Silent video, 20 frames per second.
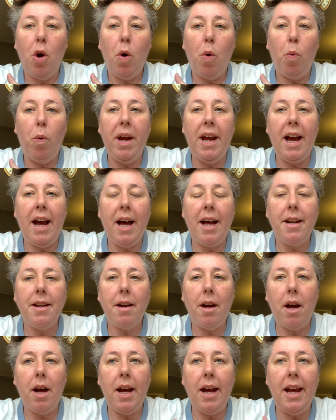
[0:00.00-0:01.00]
We had
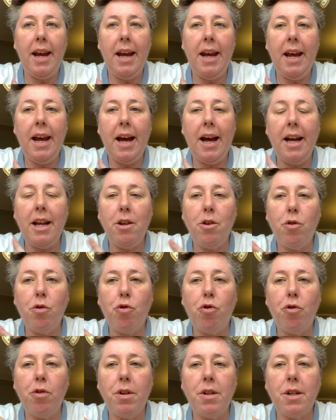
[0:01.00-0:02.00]
an
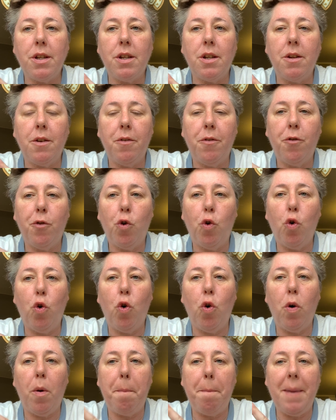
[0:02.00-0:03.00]
entrance
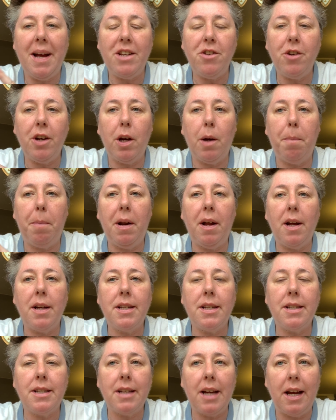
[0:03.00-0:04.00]
for Magic
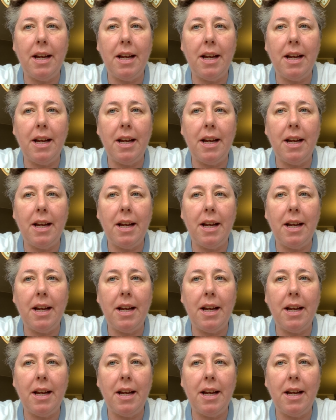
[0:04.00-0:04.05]
Plus